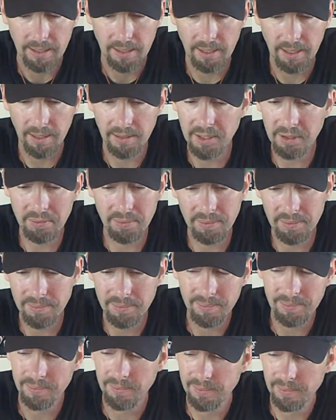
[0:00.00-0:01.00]
this
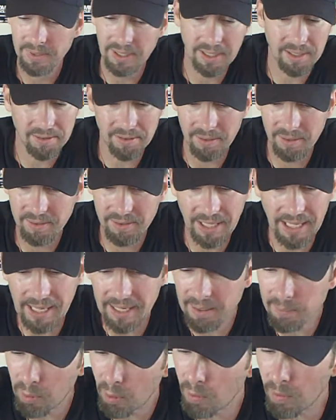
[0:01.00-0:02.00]
one is Teddy
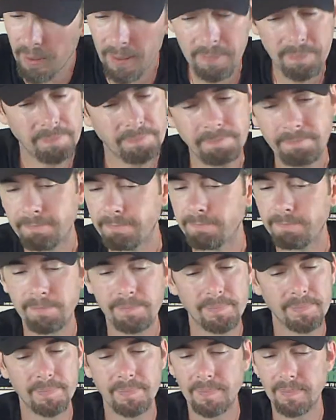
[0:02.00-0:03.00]
Boy.
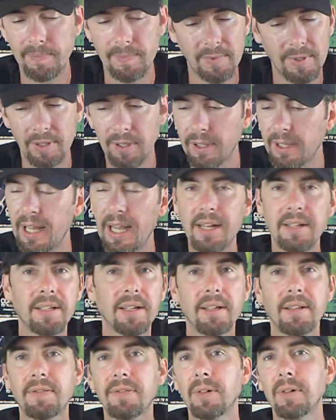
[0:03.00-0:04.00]
Can't tell you
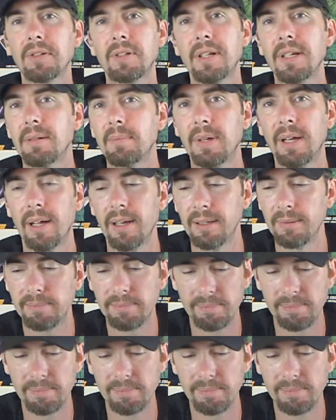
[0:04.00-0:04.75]
the first thing about it.